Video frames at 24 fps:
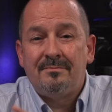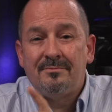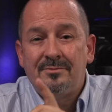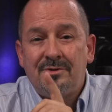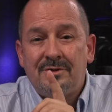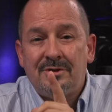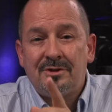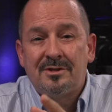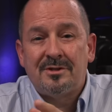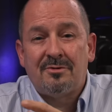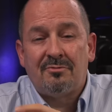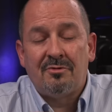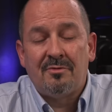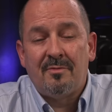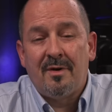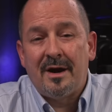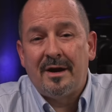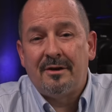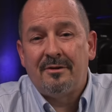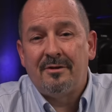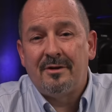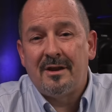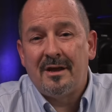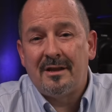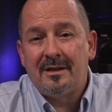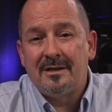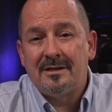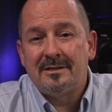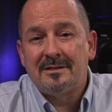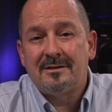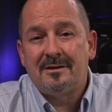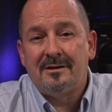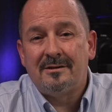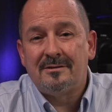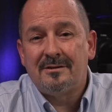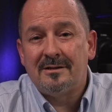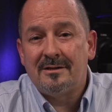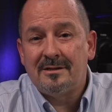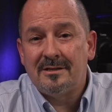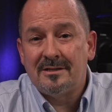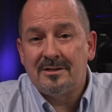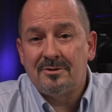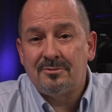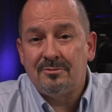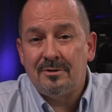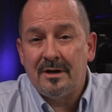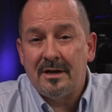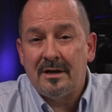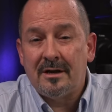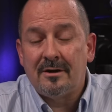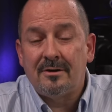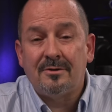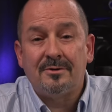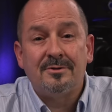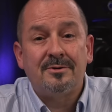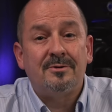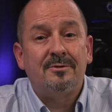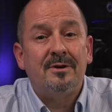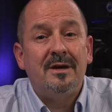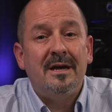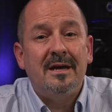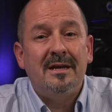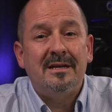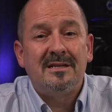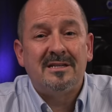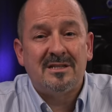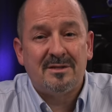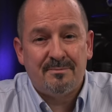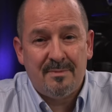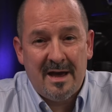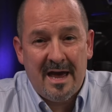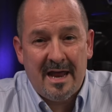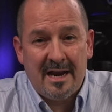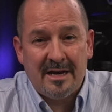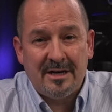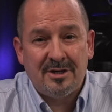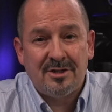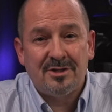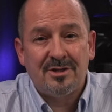Just a reminder that this content is created also in Spanish,